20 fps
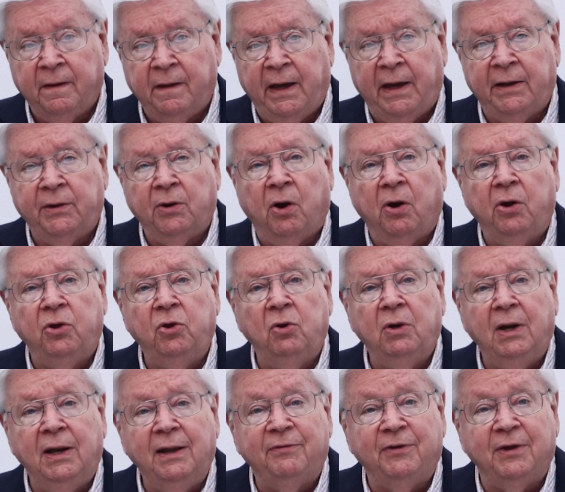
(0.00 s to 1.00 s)
And are
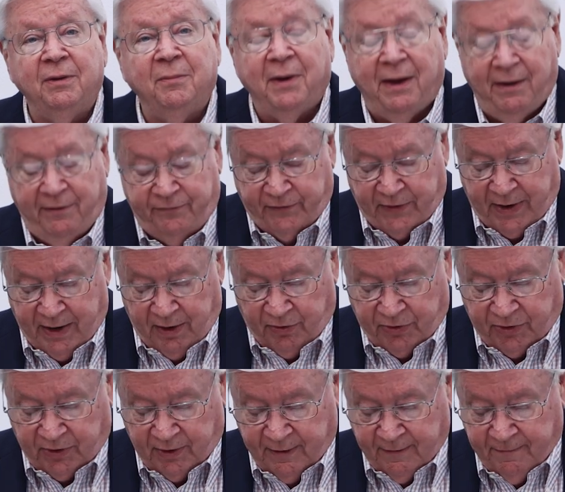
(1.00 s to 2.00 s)
you living by
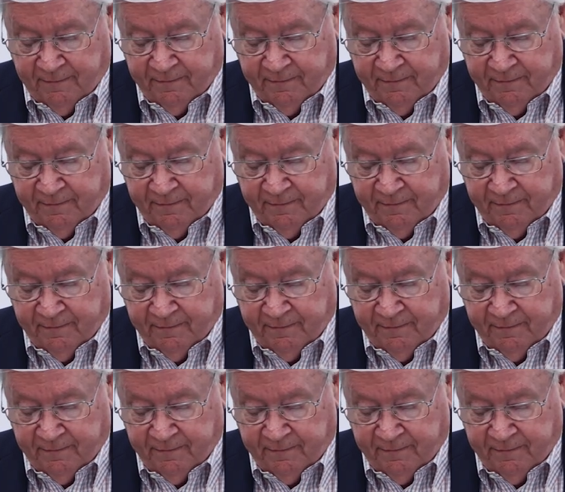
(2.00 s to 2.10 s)
faith?"